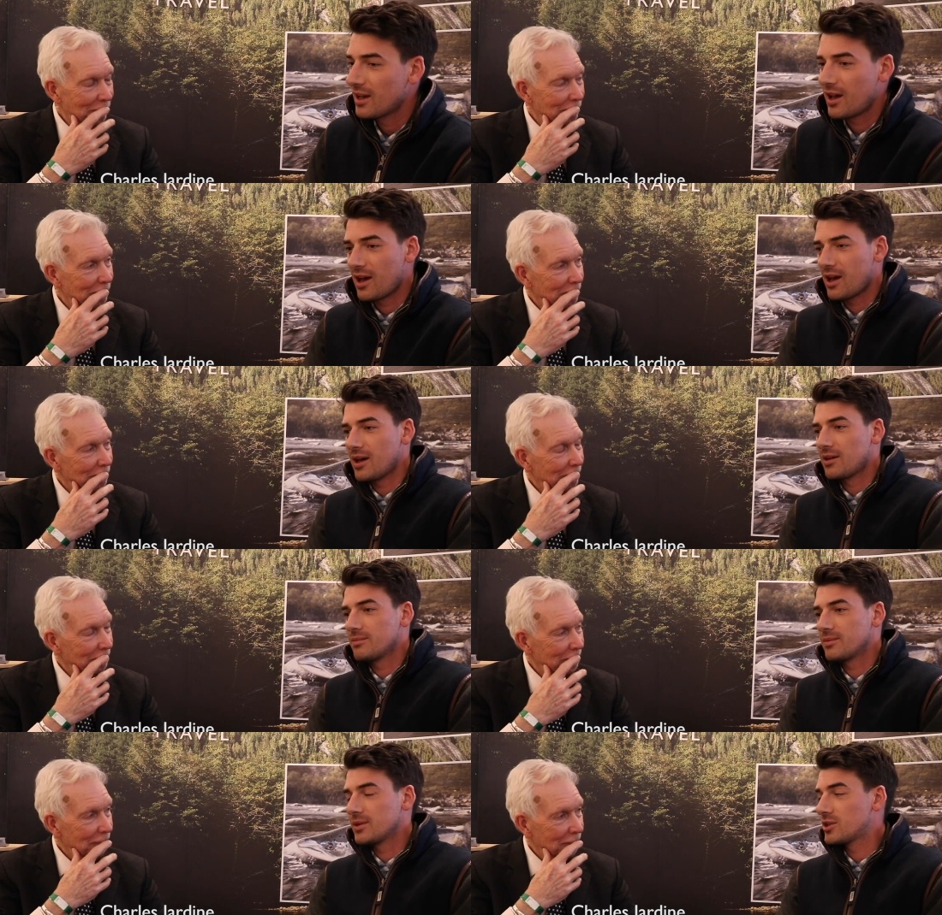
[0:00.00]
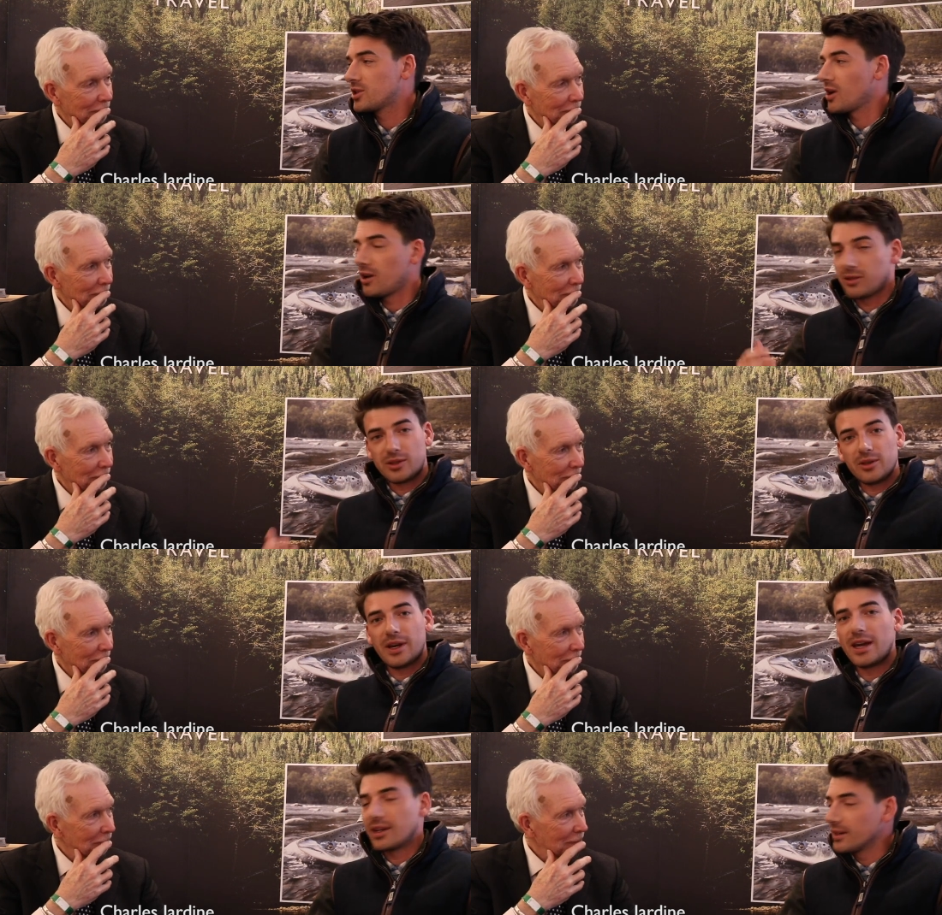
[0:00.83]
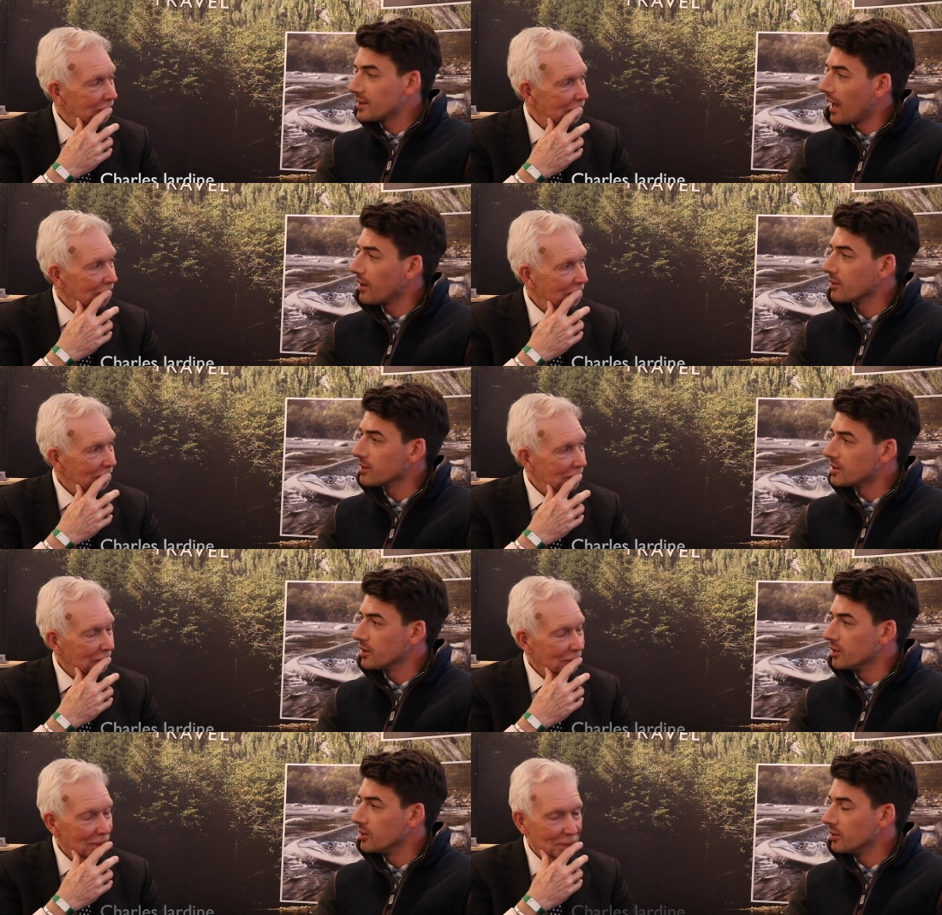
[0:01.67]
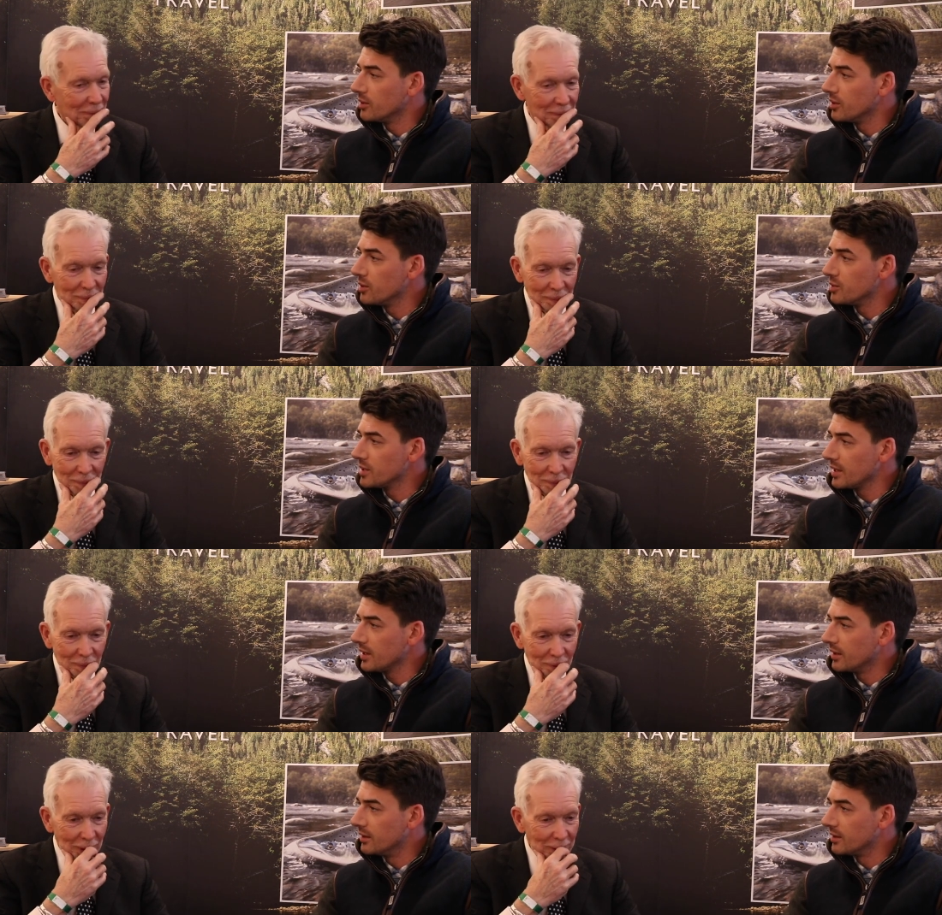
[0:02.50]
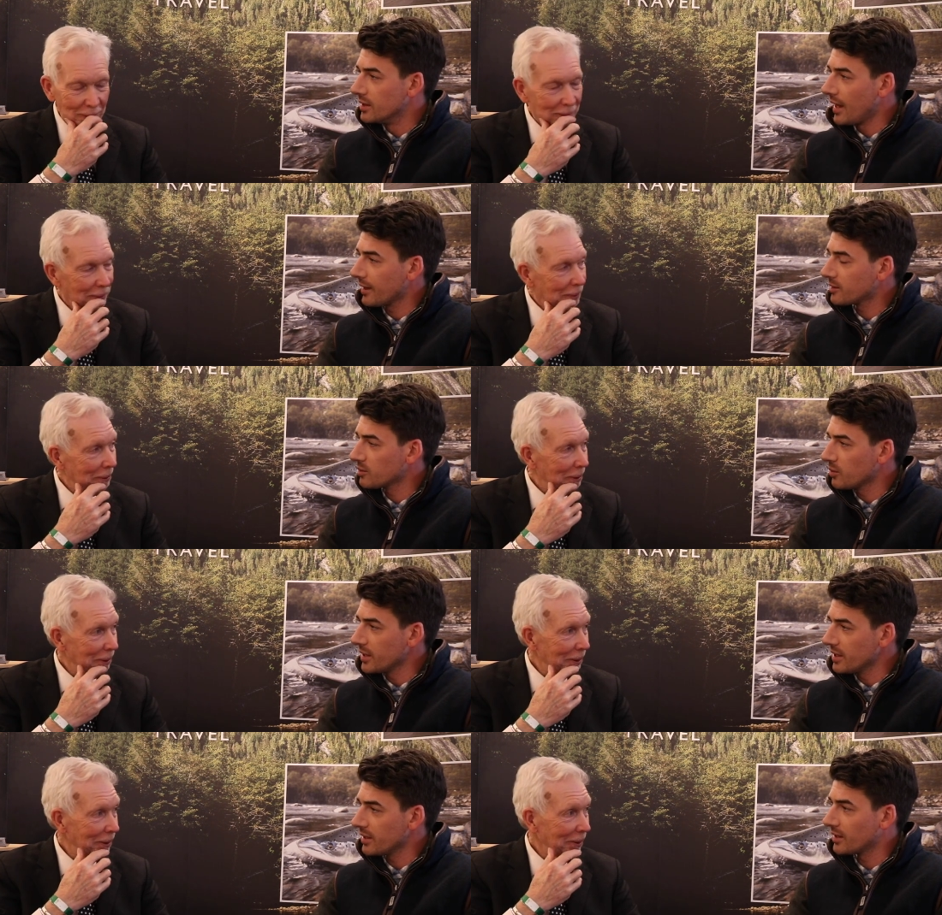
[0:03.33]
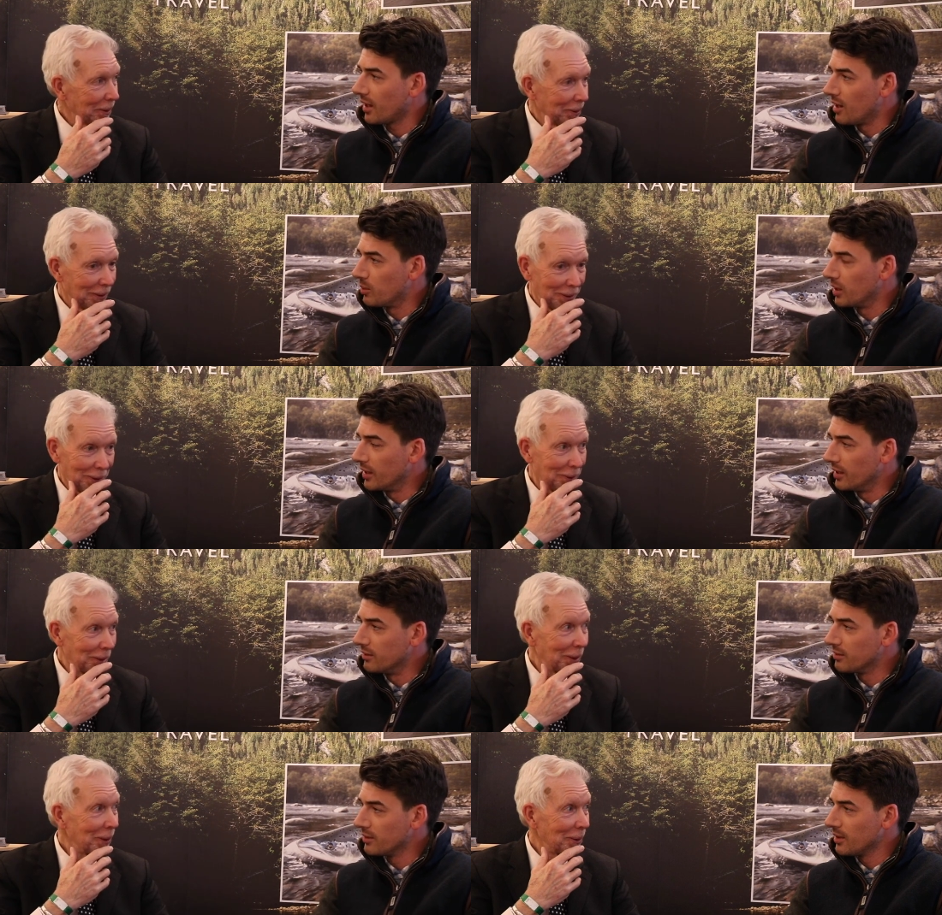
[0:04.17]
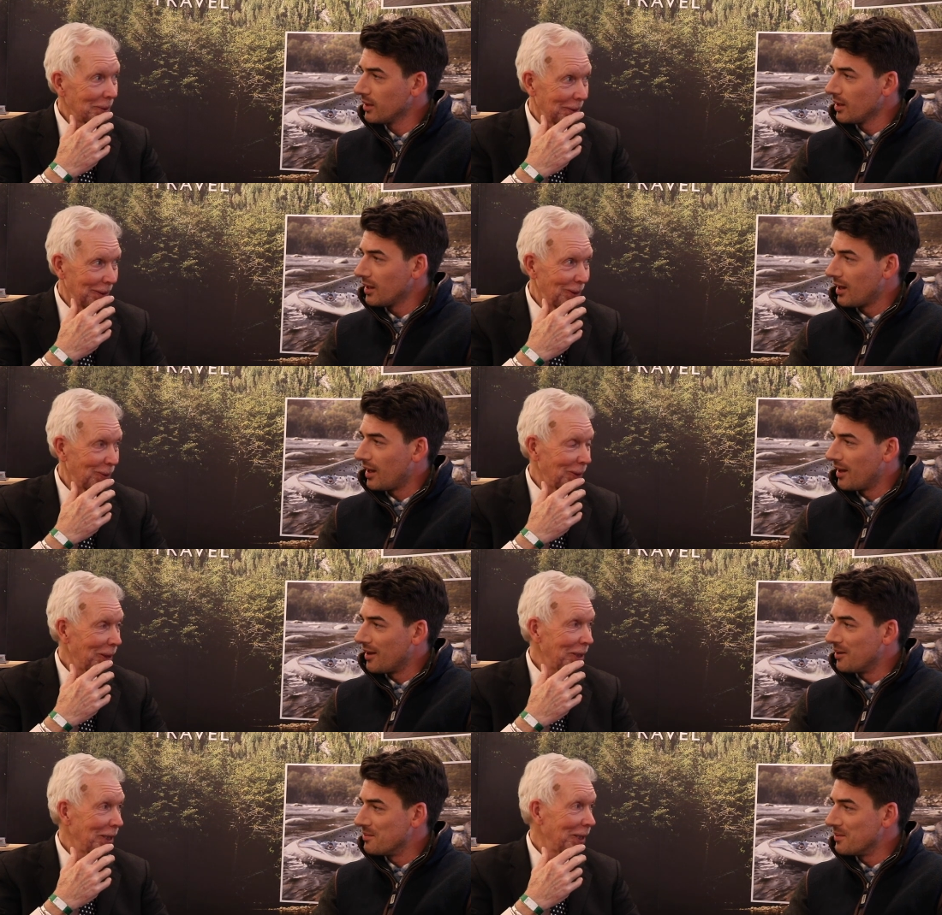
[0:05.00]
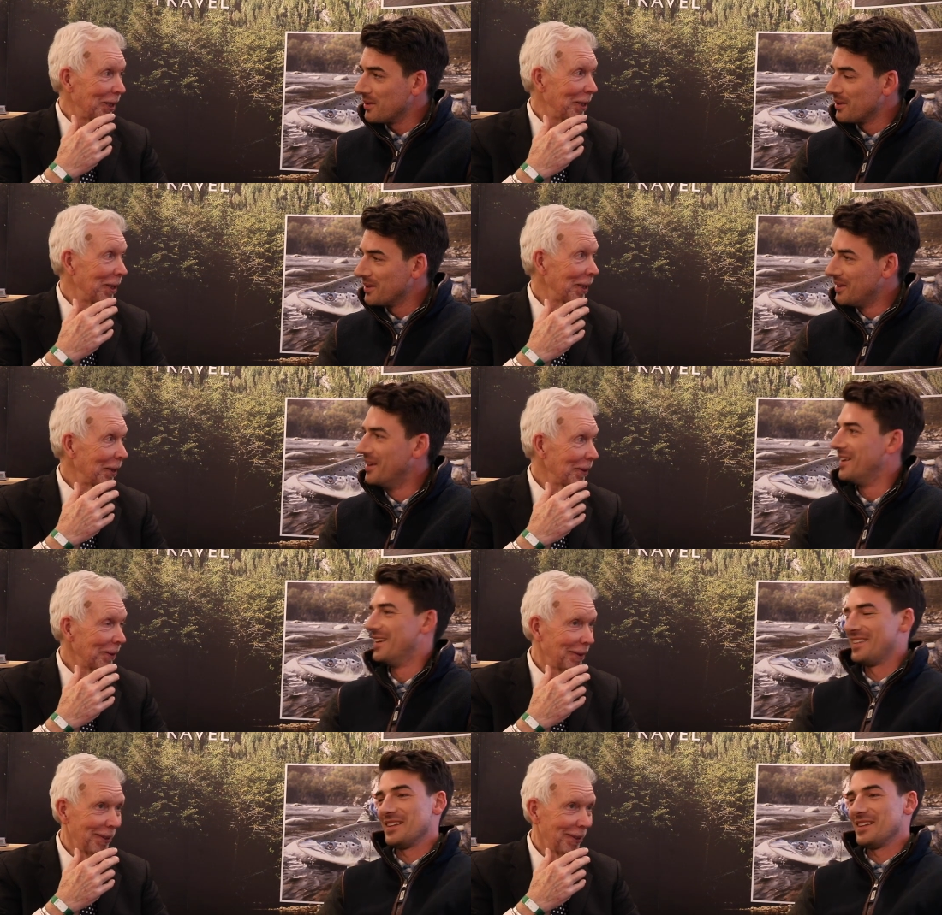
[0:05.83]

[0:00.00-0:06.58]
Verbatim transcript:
Speaker 1: Um, Charles, you're heading down to New Zealand next week, yeah, I believe. I know, it's um, frighteningly um, near.